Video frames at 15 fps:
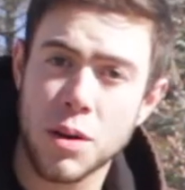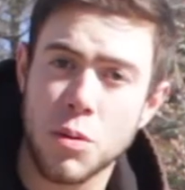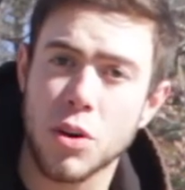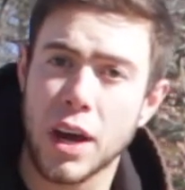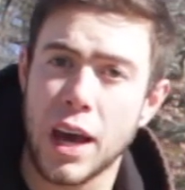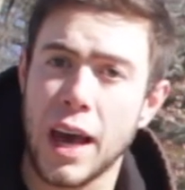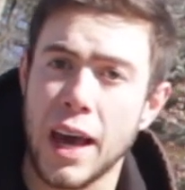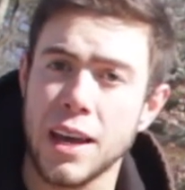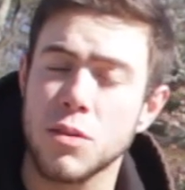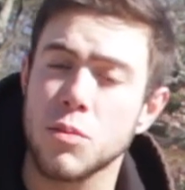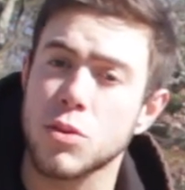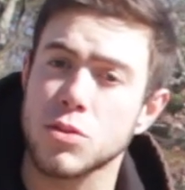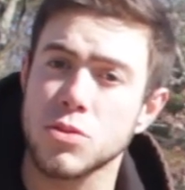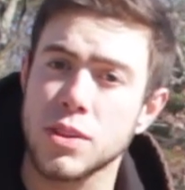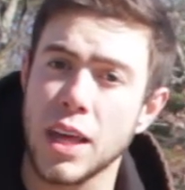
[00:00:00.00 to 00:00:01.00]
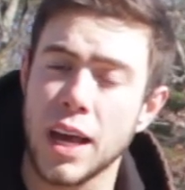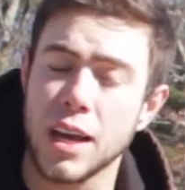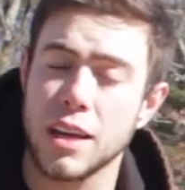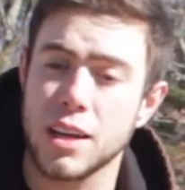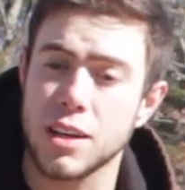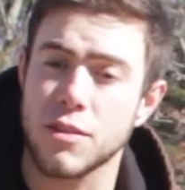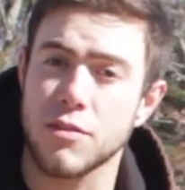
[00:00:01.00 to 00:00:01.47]
We'll go ahead and we'll do that
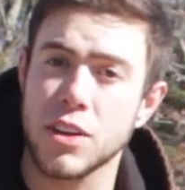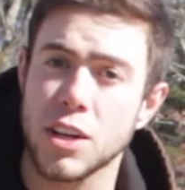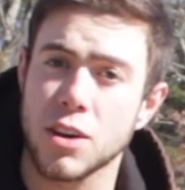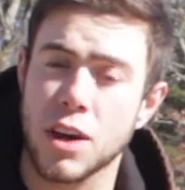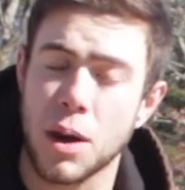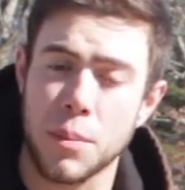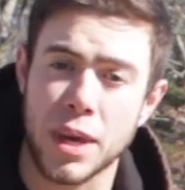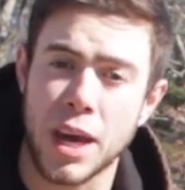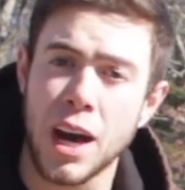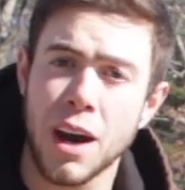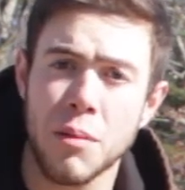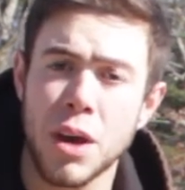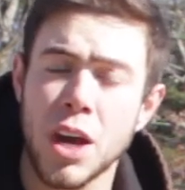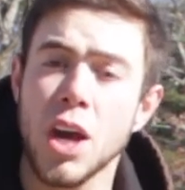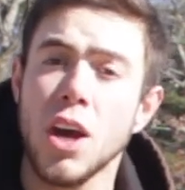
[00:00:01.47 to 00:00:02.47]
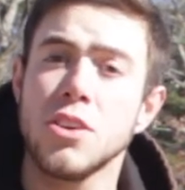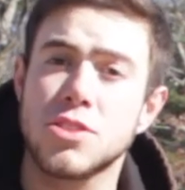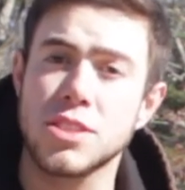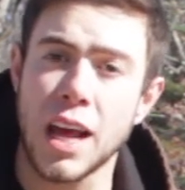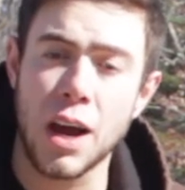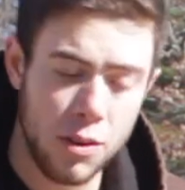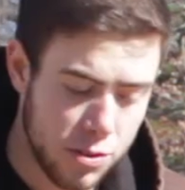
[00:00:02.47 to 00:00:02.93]
in a video coming up. So now